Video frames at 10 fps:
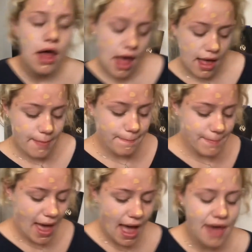I
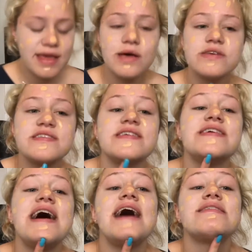think it was
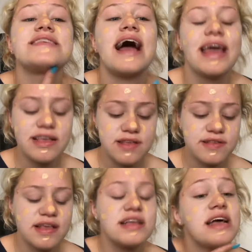Air Italia, so
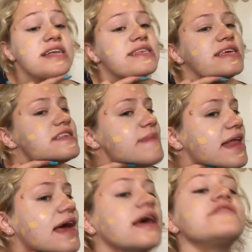it's Italy's
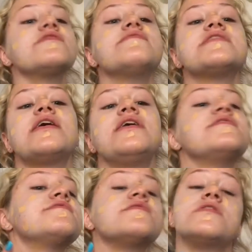main airline, so obviously ours
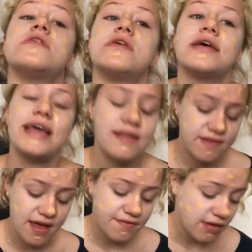is
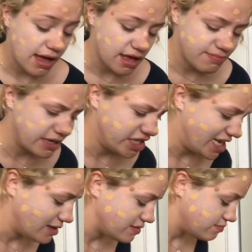EasyJet for like, especially
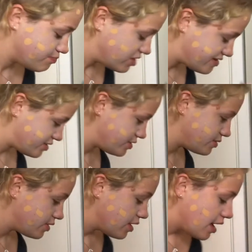down Bristol.